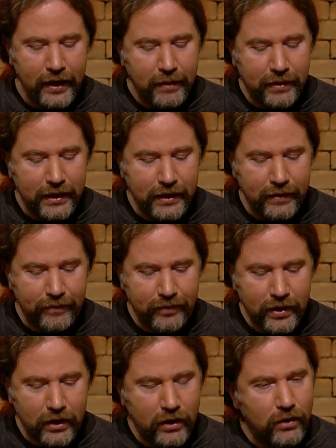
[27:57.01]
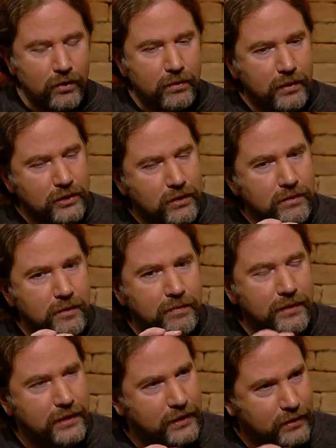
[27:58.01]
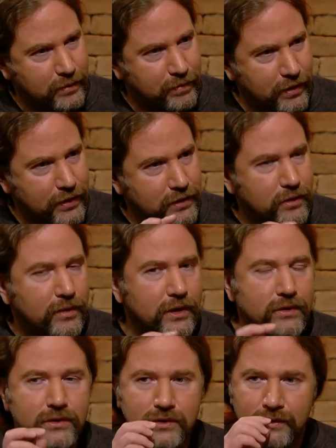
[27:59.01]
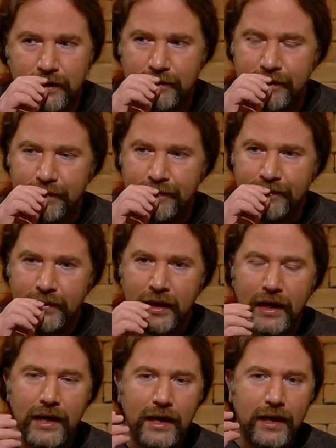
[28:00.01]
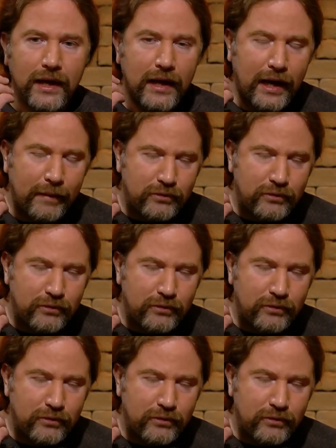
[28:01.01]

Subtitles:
But in terms of political parties, the way you describe them, I'm